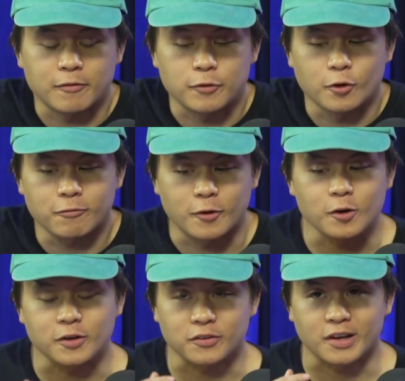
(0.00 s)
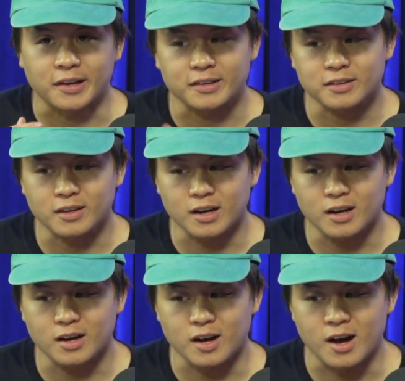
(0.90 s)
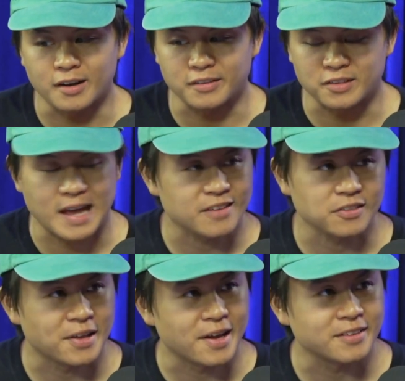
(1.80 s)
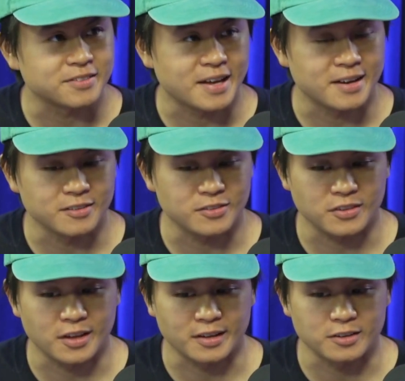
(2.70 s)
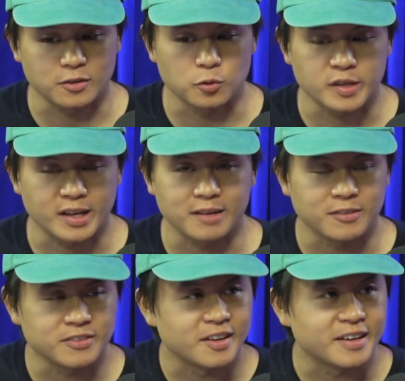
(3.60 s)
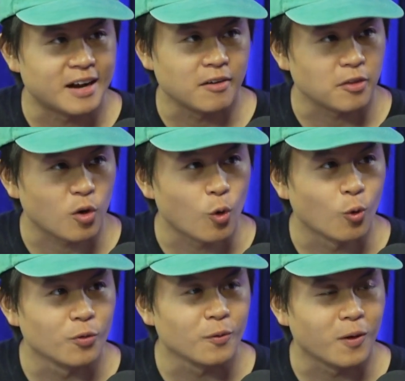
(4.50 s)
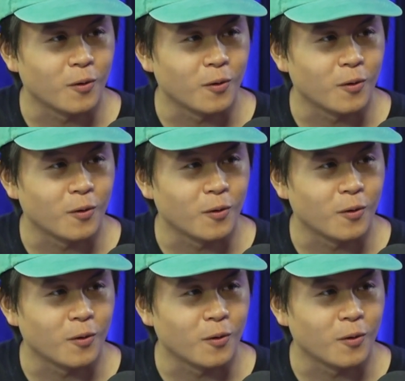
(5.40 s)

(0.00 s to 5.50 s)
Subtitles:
if your phone is like on its last legs and it's like you can't even take it out in the cold,